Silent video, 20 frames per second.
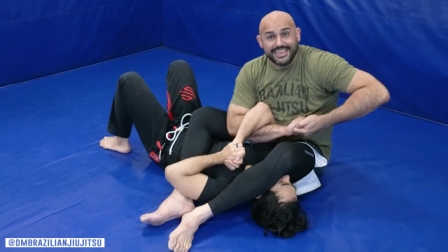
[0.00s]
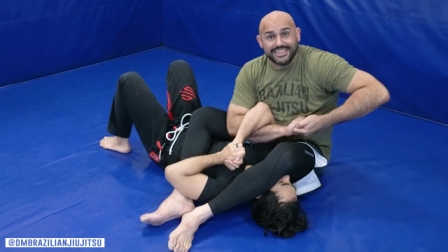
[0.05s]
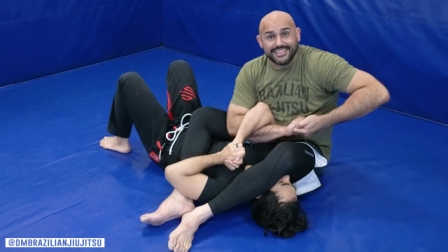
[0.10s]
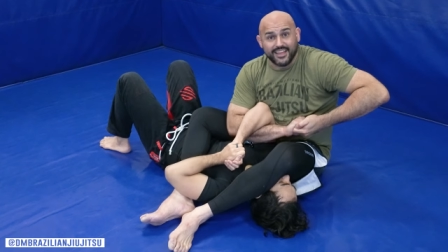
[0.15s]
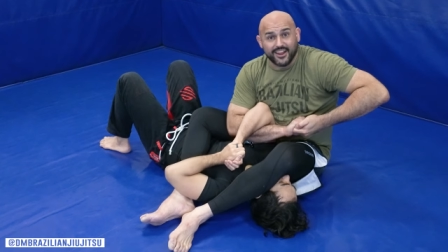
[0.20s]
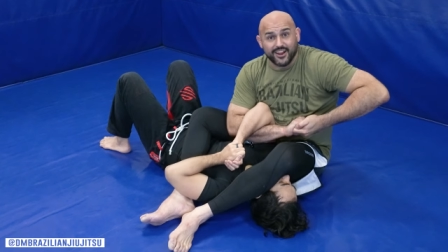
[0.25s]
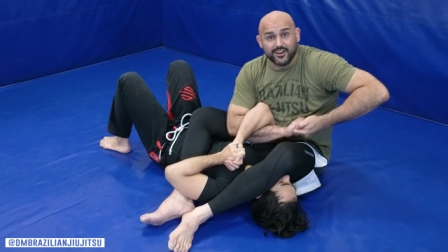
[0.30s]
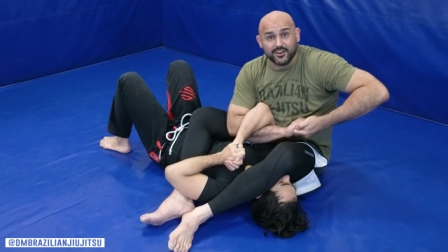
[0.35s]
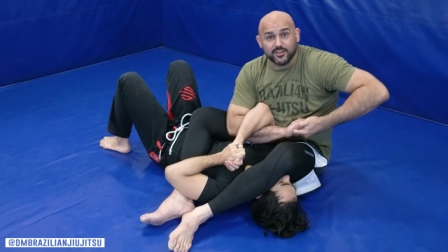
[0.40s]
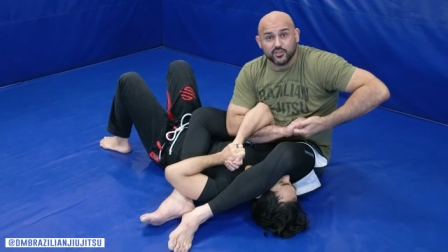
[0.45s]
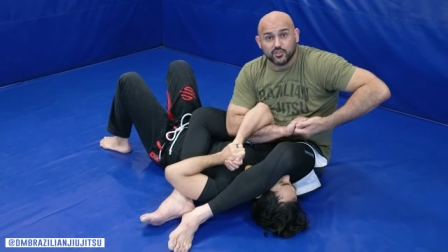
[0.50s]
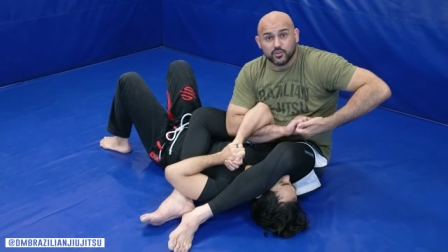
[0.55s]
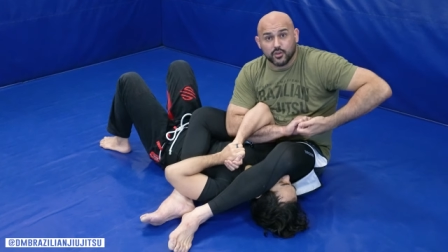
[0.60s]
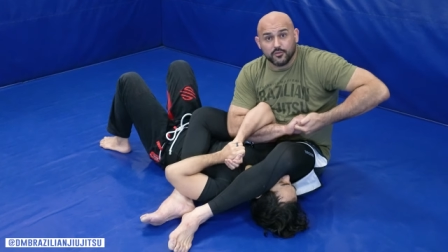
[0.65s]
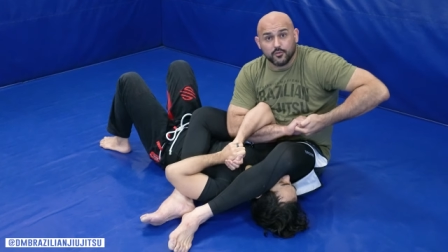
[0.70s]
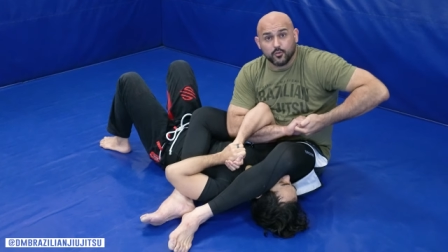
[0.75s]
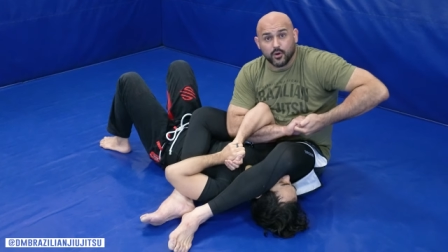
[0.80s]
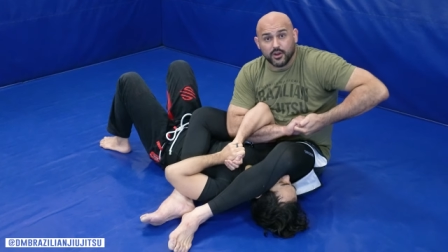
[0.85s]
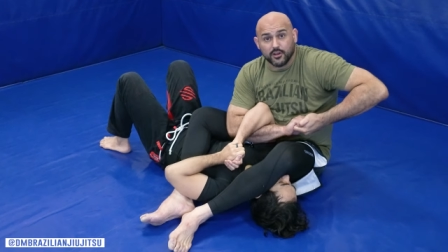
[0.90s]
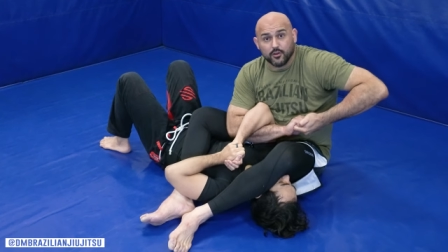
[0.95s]
in there. So
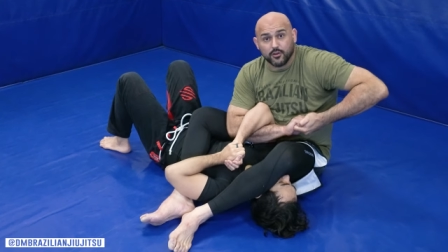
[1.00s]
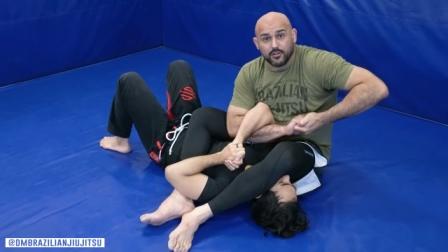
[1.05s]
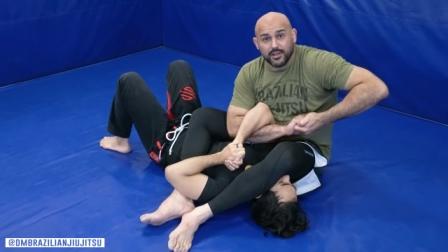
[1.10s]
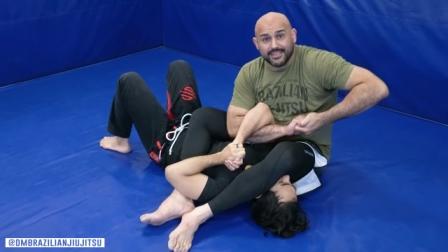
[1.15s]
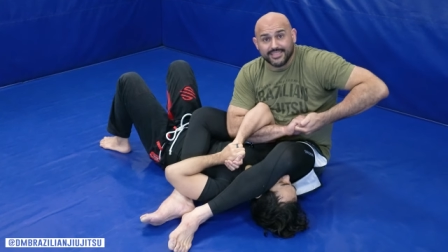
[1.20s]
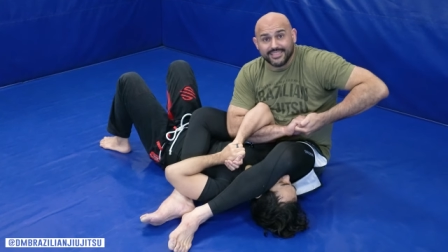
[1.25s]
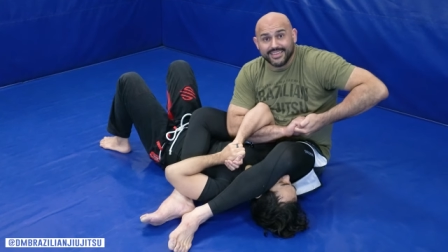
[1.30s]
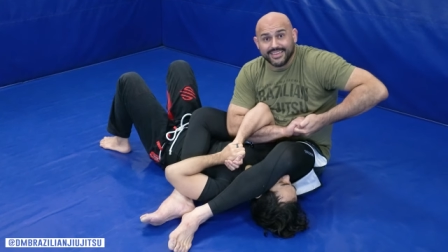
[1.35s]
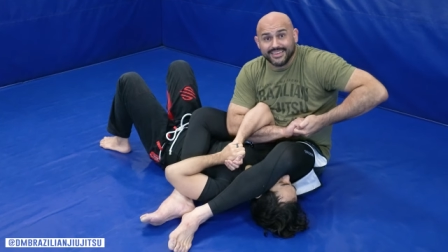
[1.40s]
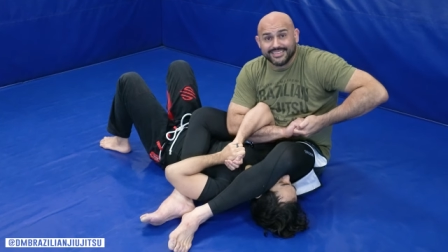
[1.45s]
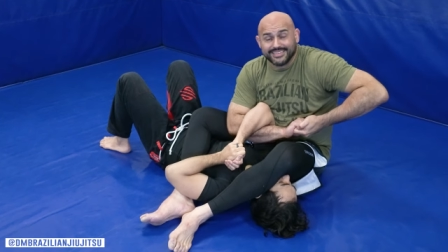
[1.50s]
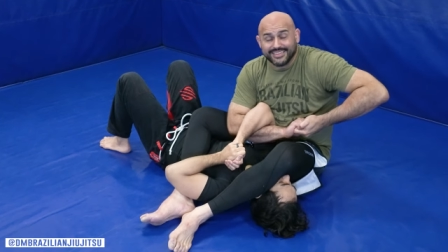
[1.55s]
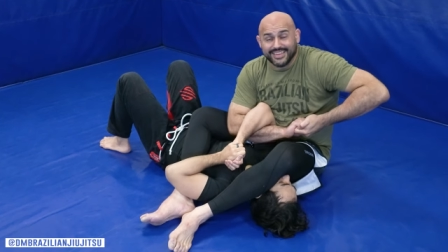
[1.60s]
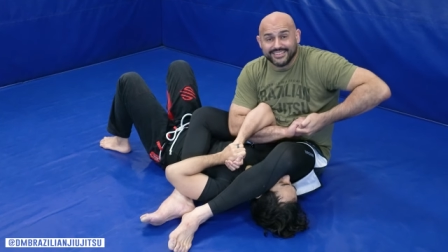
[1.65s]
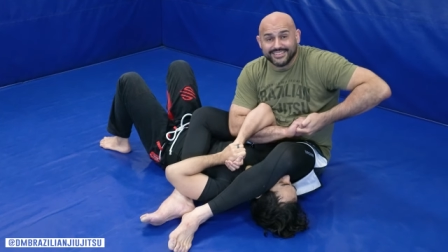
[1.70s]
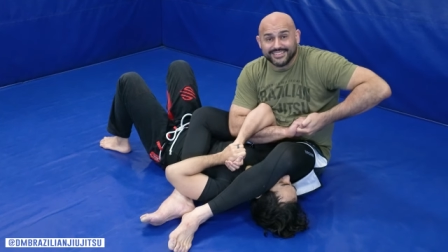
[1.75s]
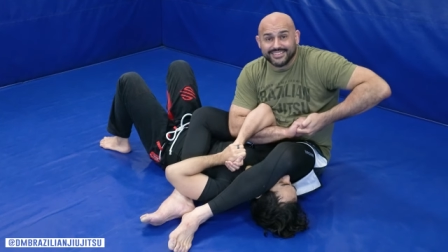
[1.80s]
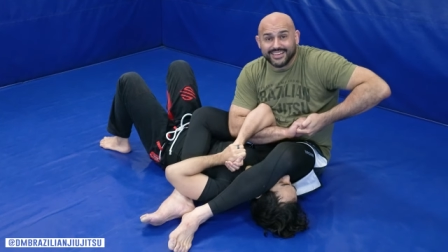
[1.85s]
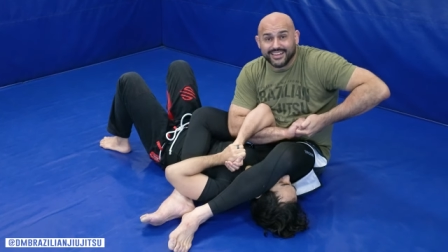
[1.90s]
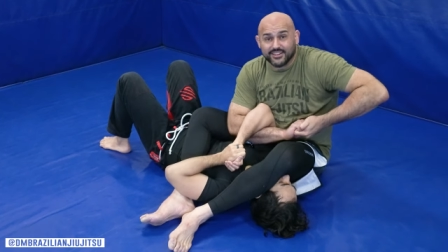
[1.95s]
if you wanna go like this
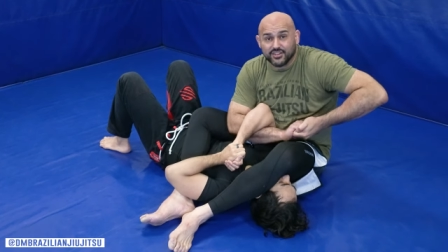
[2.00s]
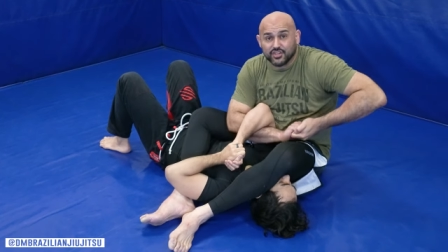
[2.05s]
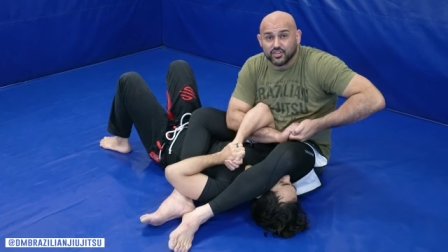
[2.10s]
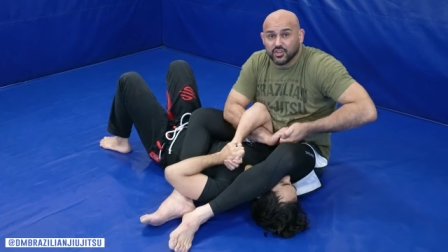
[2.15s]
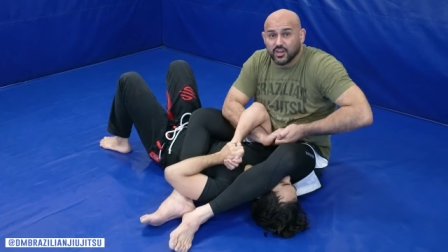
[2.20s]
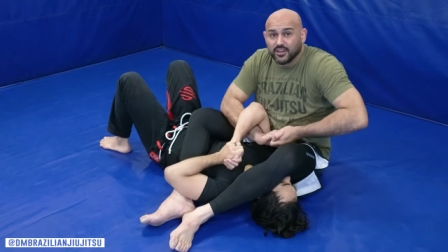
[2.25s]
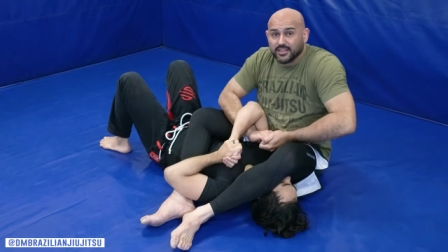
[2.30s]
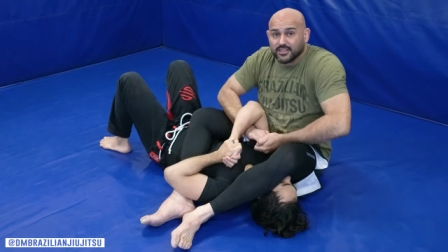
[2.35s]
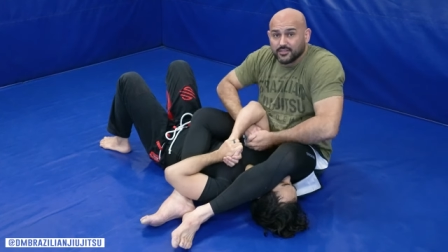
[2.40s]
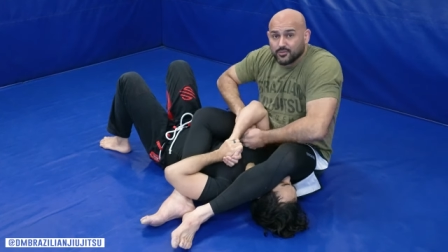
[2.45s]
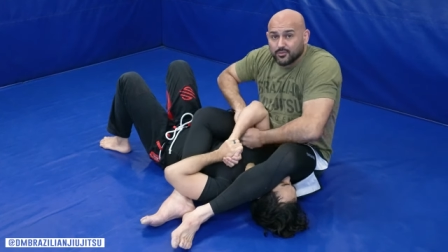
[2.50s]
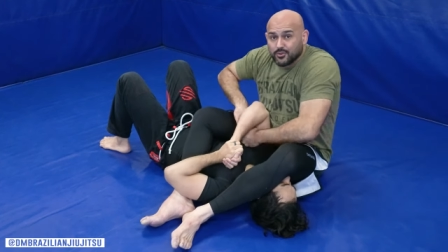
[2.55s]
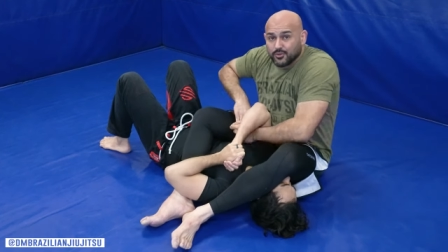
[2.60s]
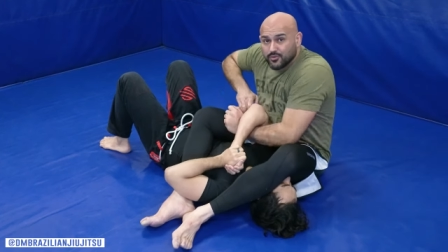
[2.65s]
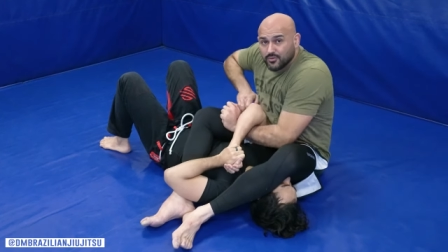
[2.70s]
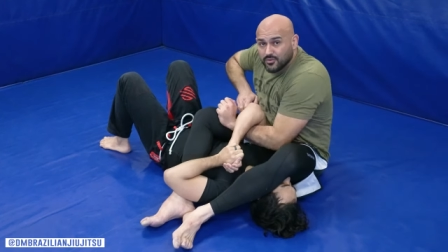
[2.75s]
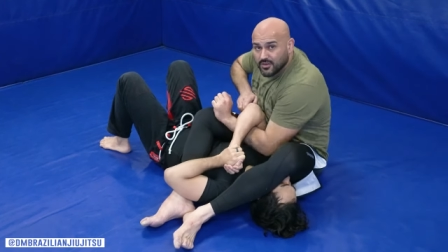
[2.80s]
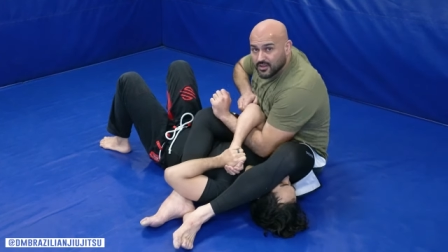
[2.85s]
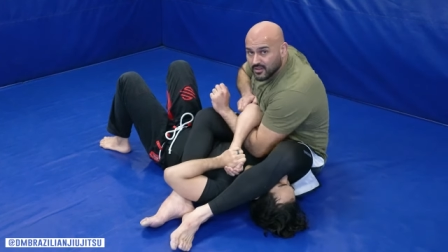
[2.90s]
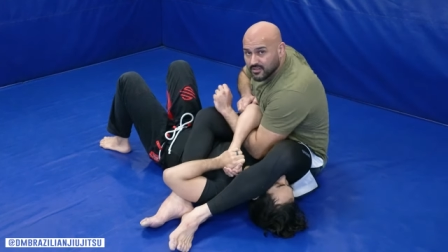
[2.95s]
and just kinda shuck it
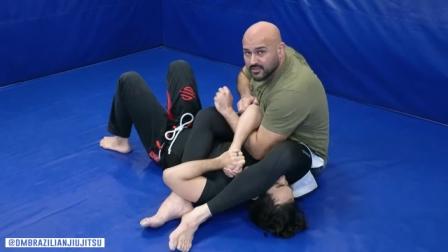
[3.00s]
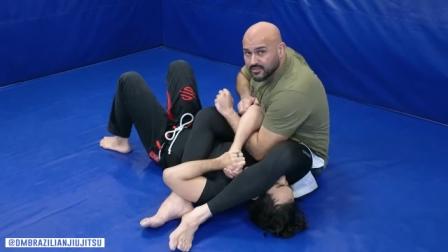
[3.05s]
through,